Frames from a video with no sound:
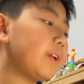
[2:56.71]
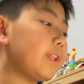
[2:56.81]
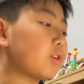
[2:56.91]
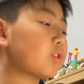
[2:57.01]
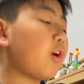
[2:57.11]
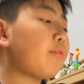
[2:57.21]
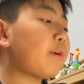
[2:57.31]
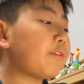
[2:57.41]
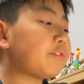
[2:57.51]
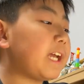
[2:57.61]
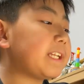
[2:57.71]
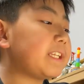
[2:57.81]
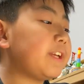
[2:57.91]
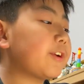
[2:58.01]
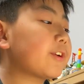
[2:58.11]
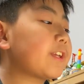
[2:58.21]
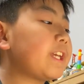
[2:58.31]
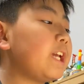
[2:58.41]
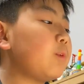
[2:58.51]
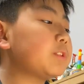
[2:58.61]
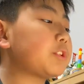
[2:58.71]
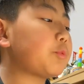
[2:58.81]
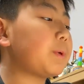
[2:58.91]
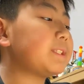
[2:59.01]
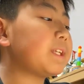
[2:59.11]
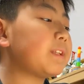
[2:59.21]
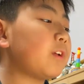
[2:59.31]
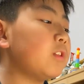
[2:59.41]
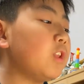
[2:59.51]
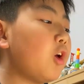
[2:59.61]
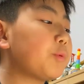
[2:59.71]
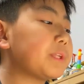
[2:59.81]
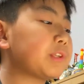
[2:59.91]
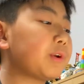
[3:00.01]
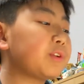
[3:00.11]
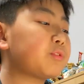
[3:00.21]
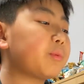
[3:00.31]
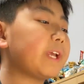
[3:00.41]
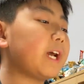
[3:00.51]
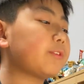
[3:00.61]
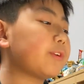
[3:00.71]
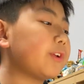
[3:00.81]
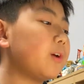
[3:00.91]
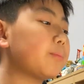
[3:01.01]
In October of that year, King was arrested along with 33 other young